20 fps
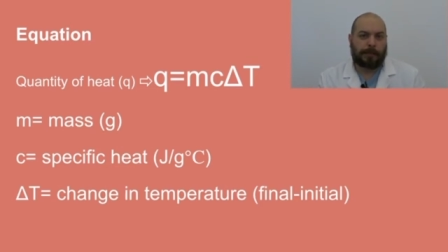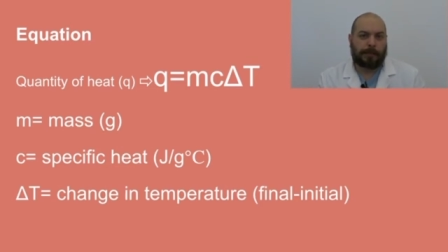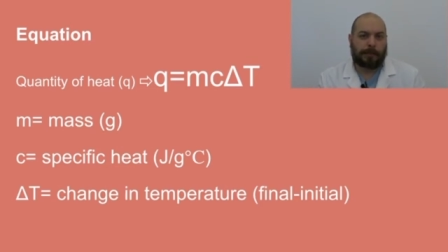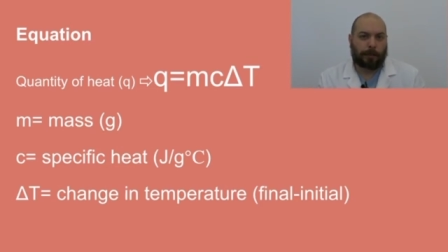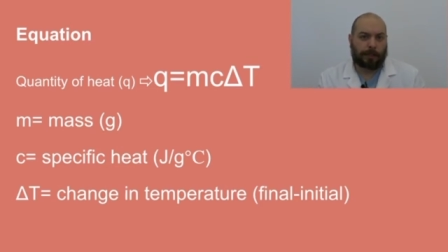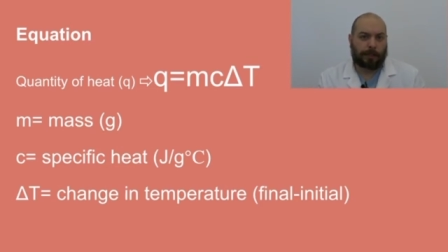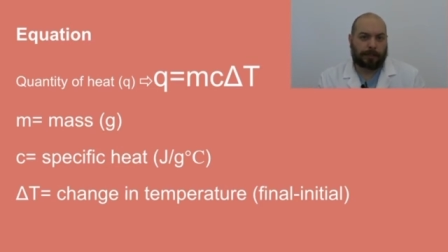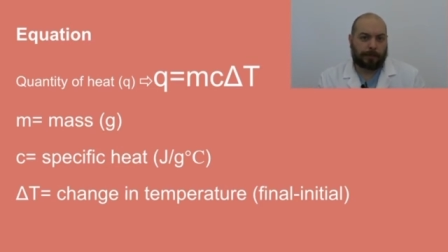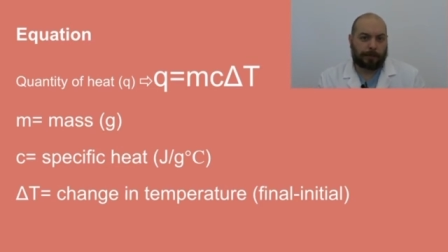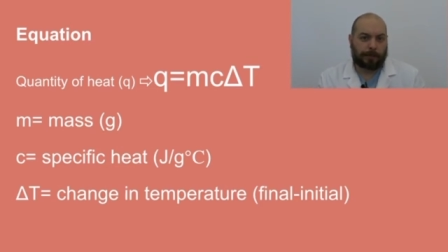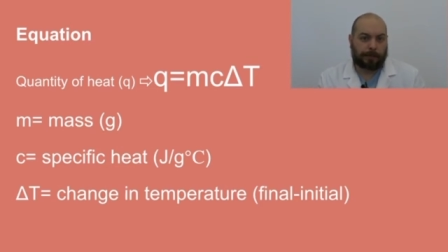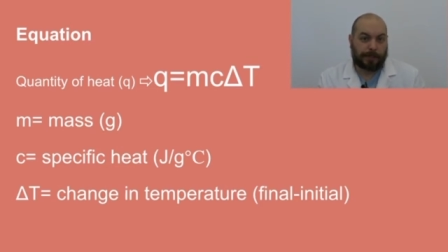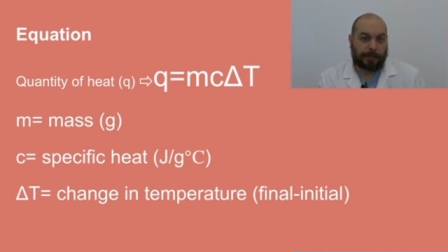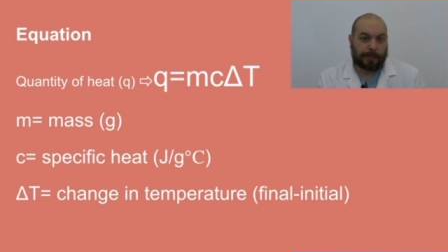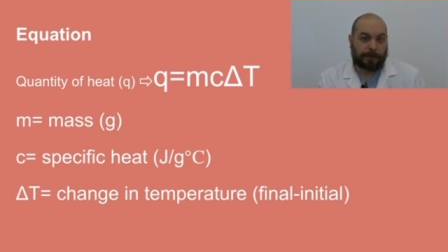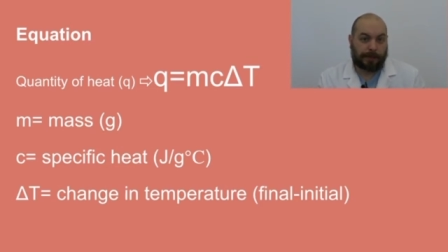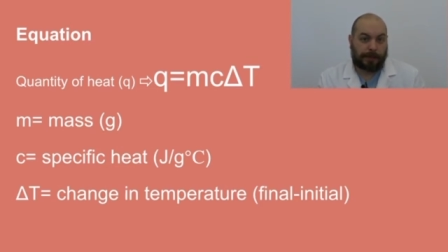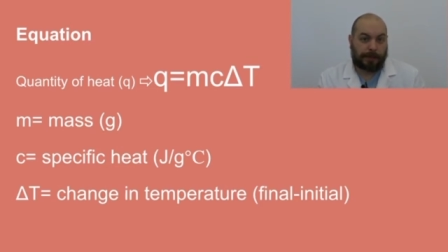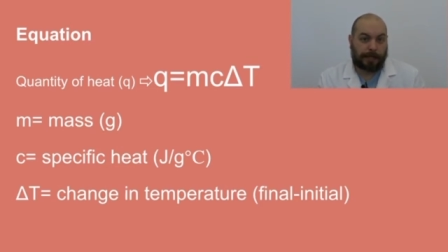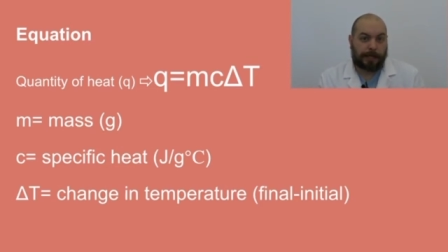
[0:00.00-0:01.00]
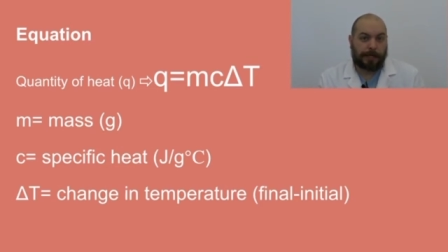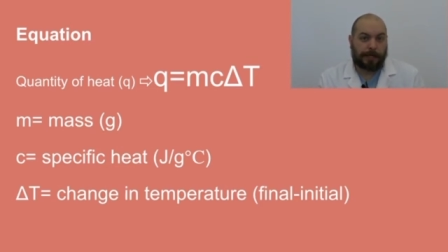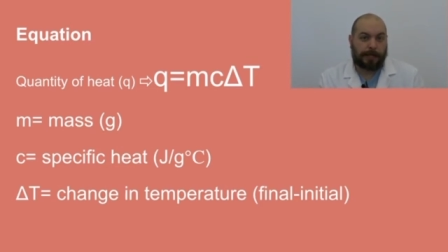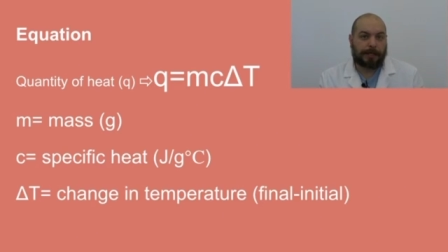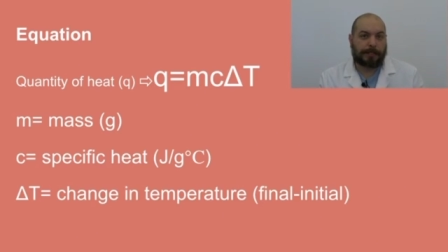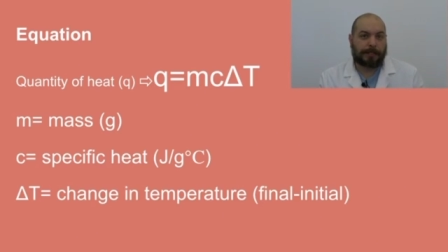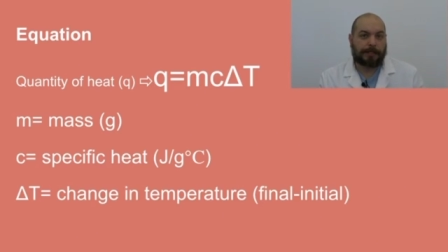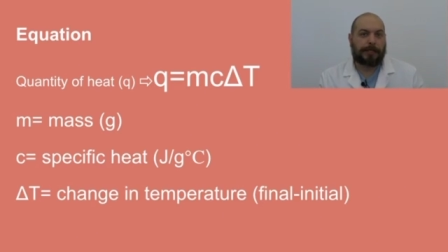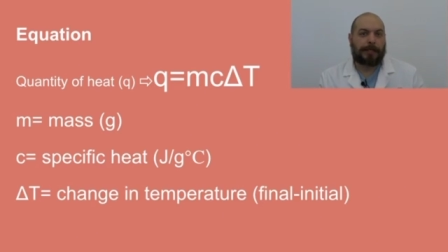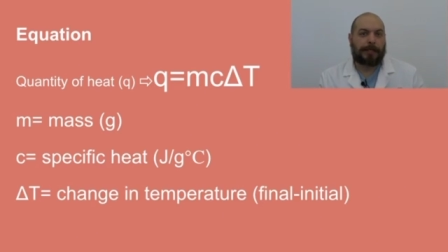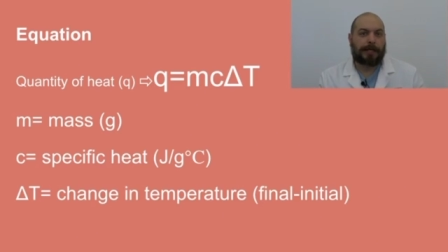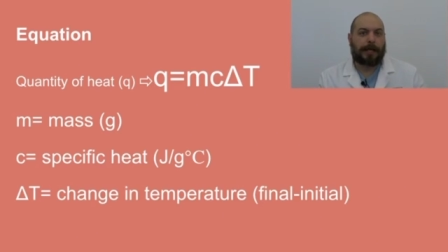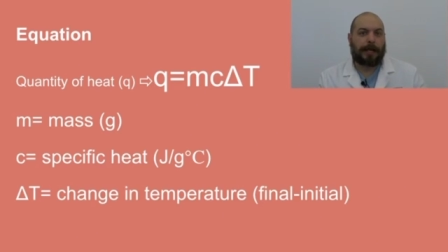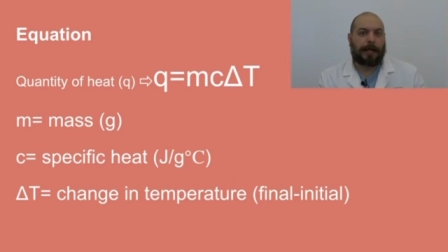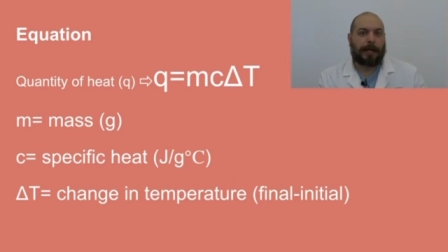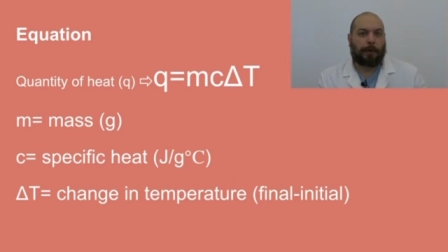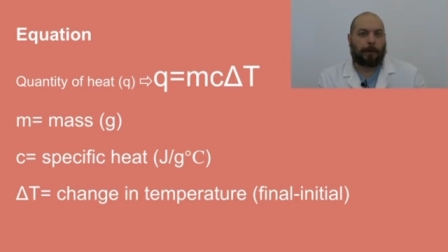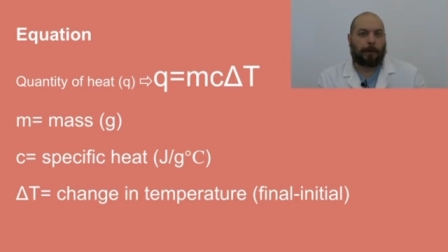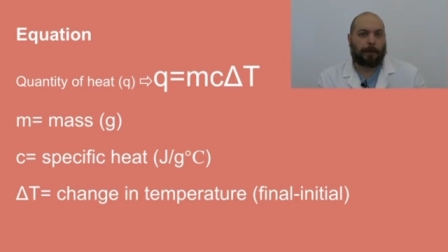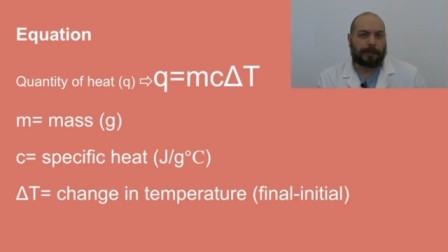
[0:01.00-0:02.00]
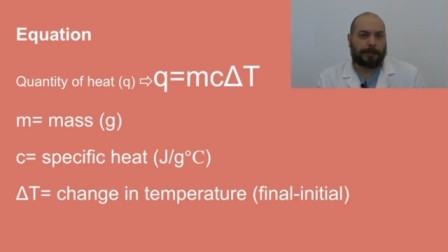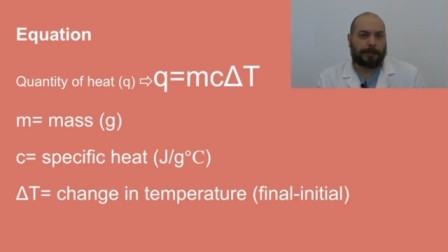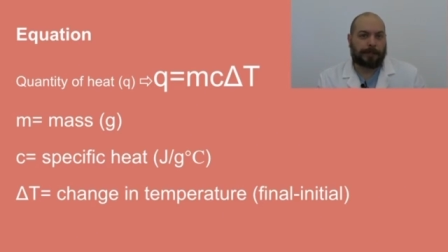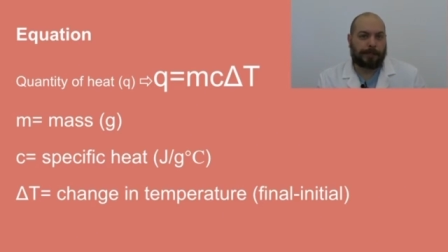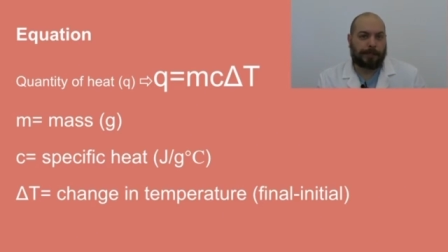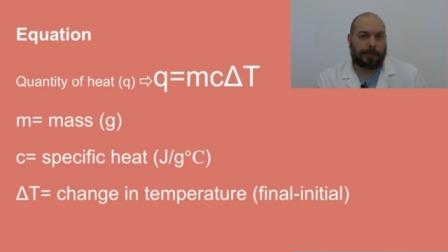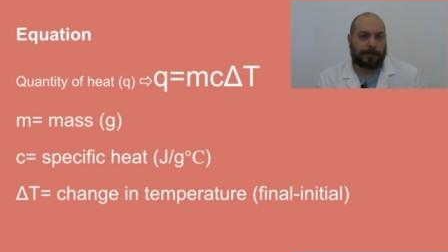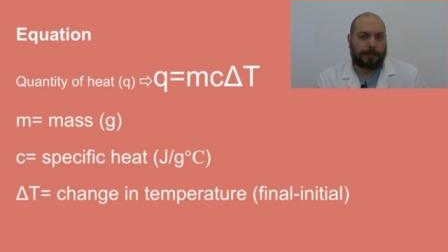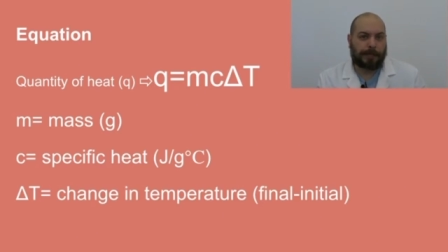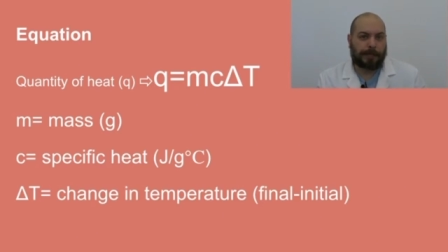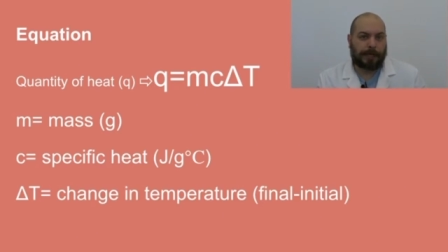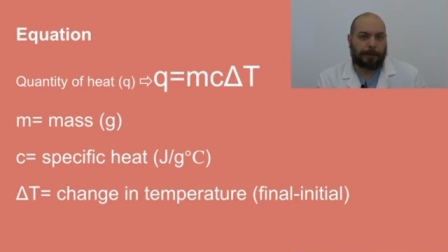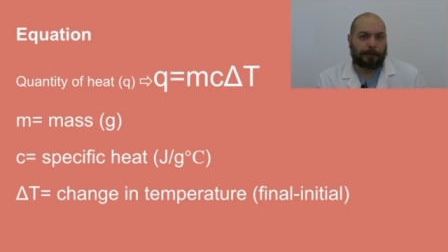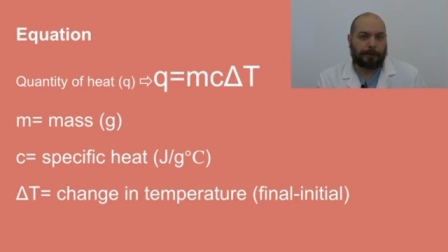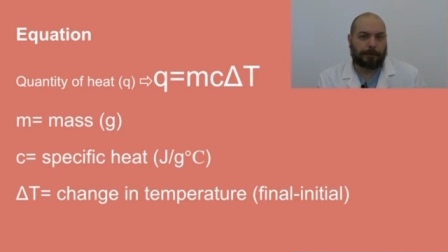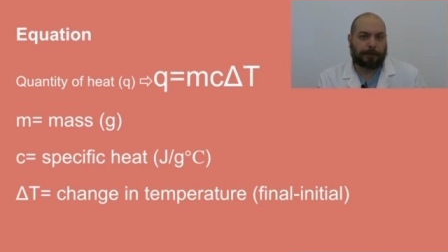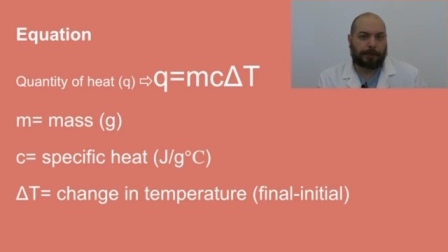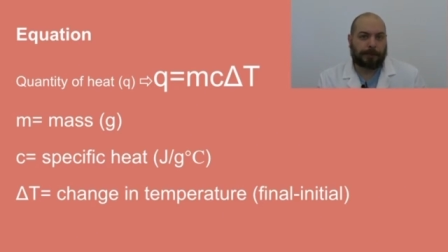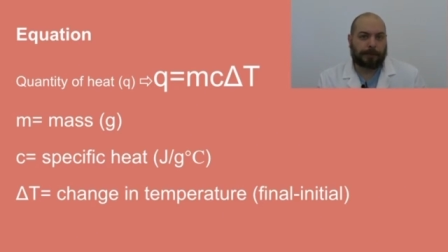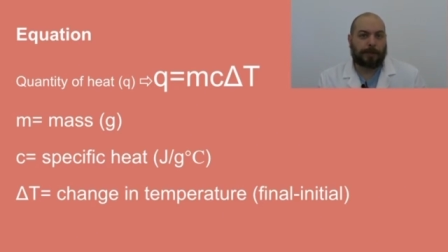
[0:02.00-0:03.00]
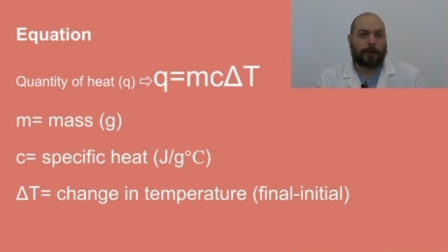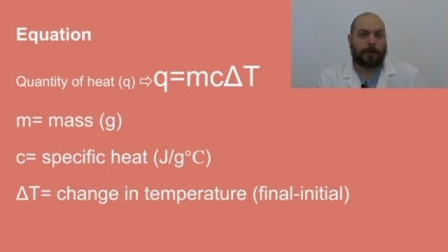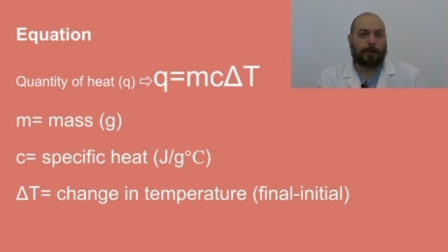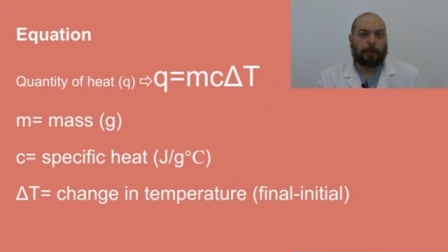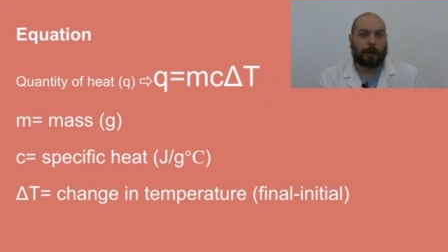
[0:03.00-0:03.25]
what the specific heat is, and what the change in temperature is